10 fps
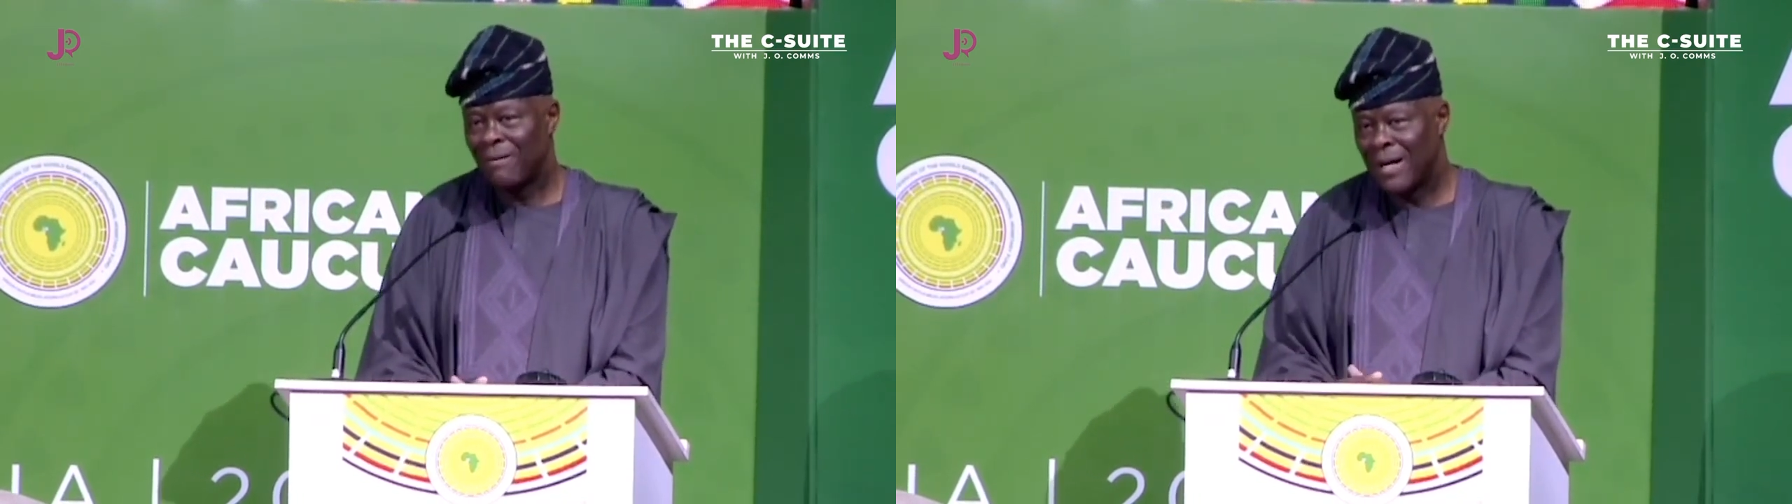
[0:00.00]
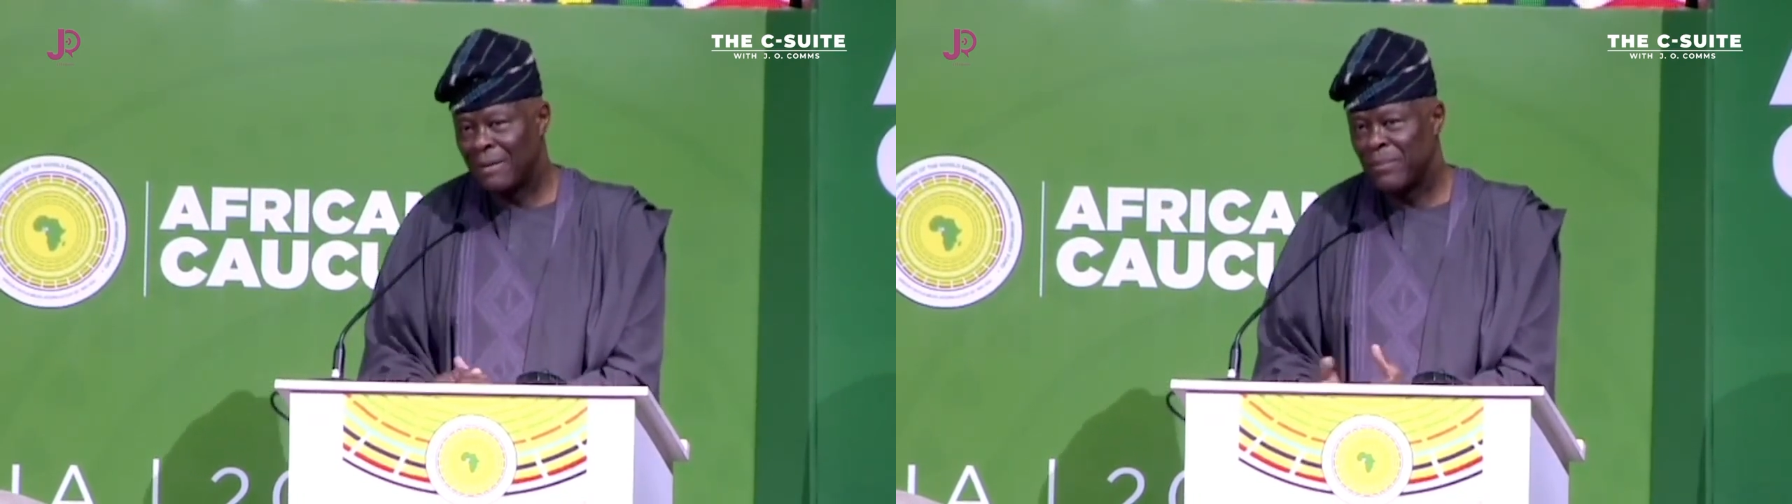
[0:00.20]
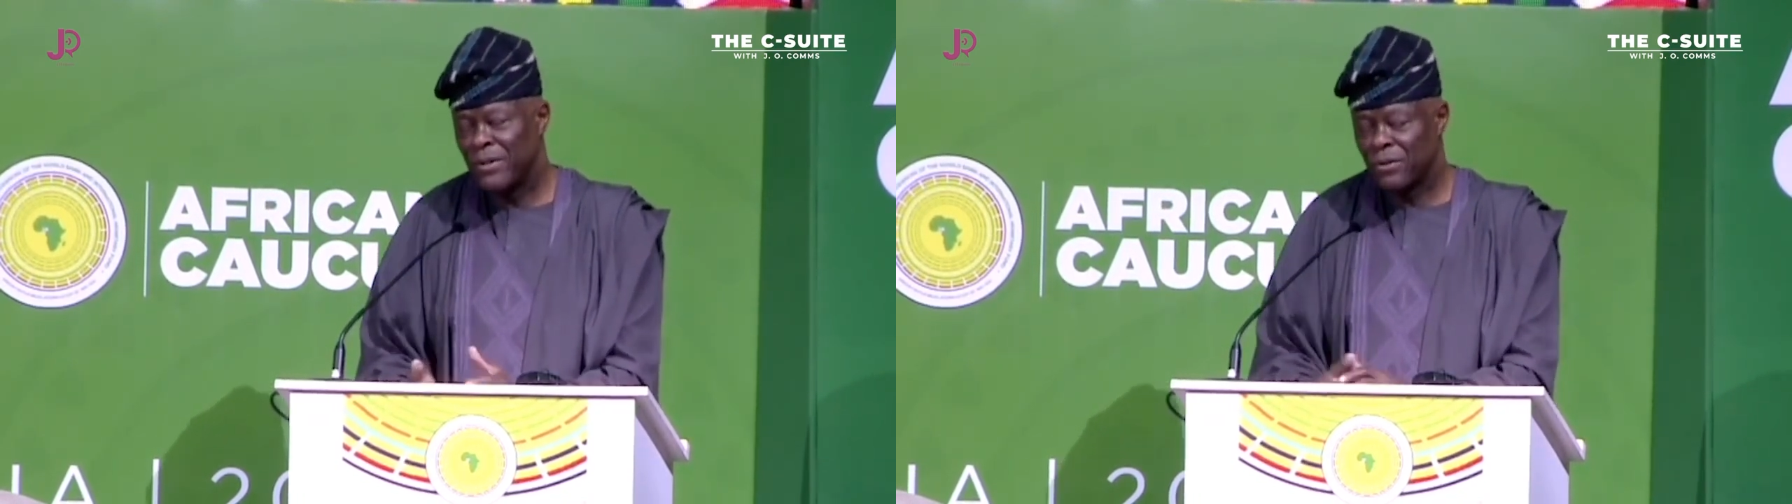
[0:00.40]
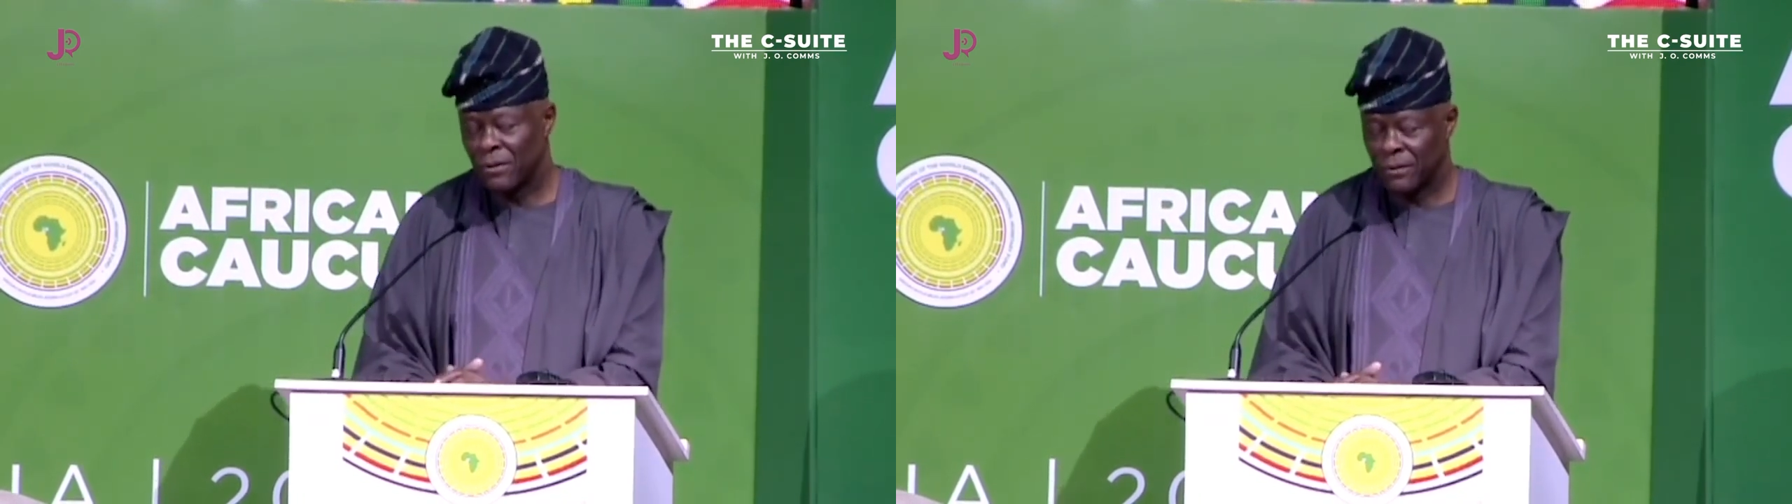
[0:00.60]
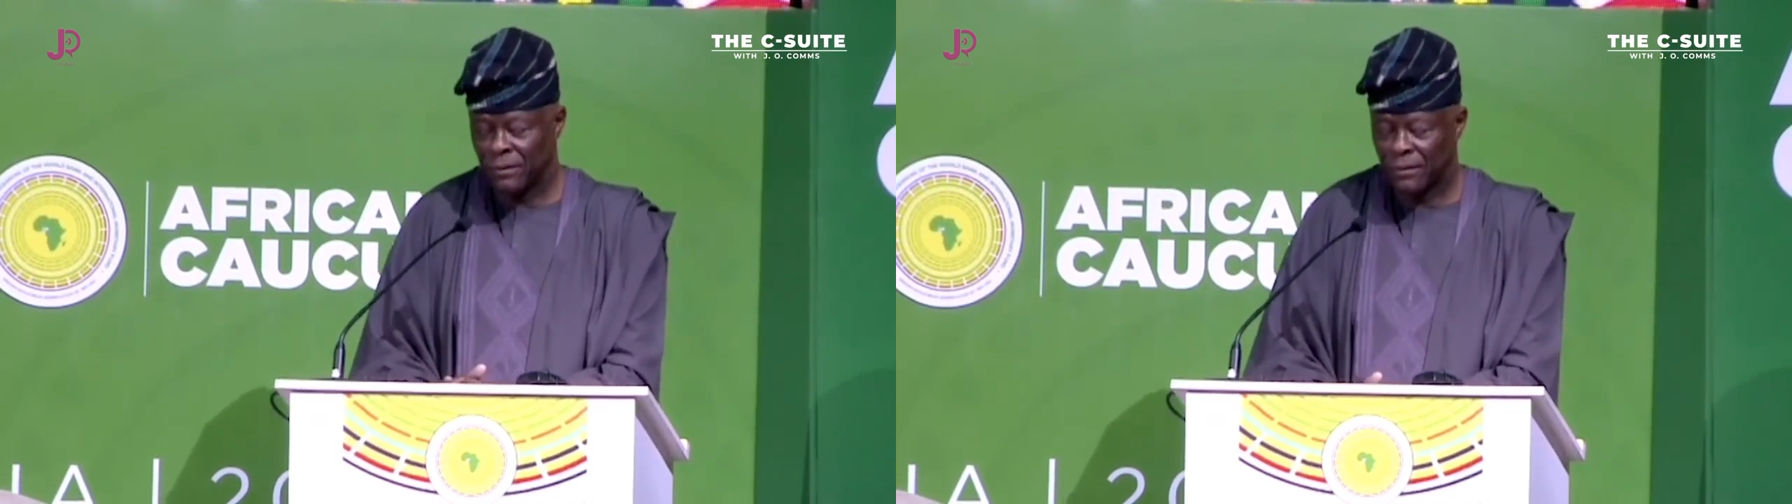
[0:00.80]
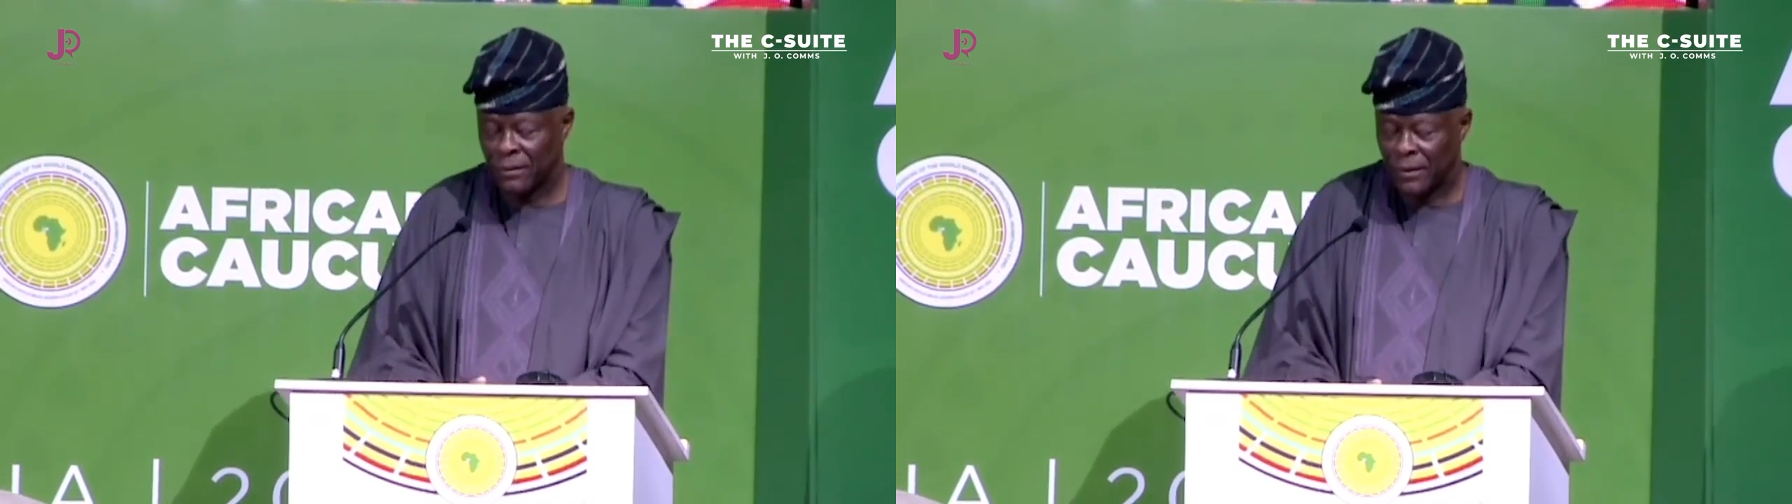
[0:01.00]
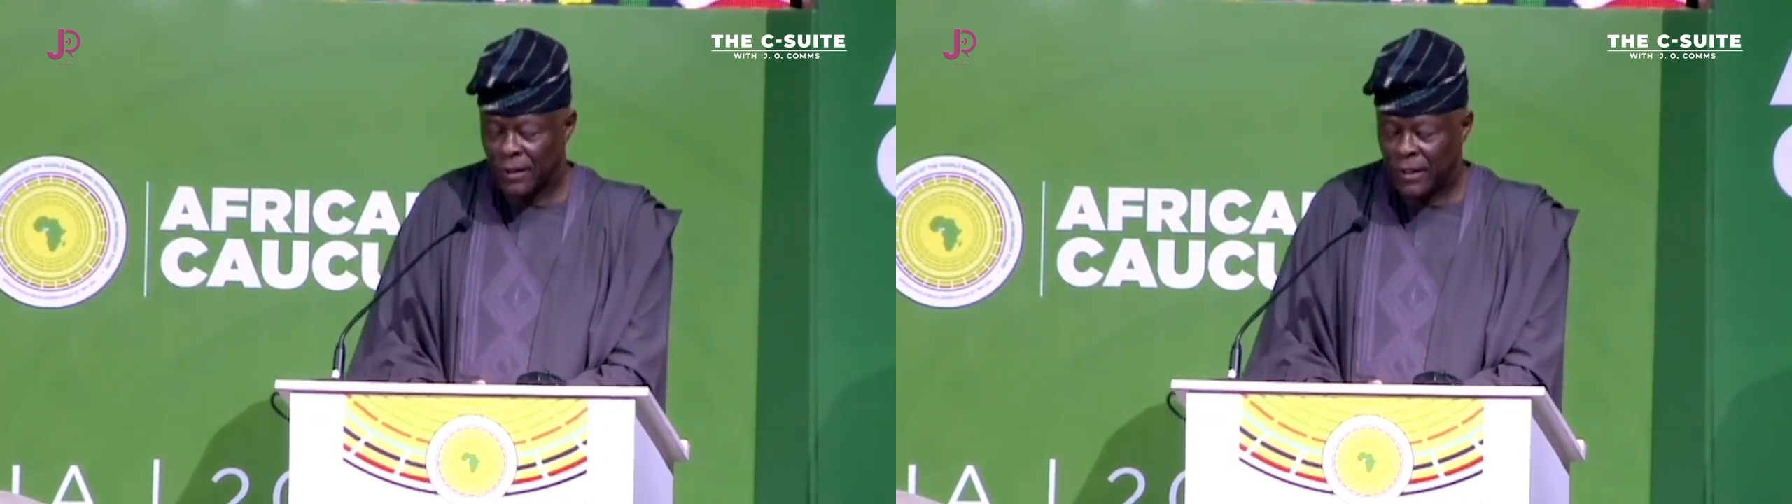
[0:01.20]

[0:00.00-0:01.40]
our ambition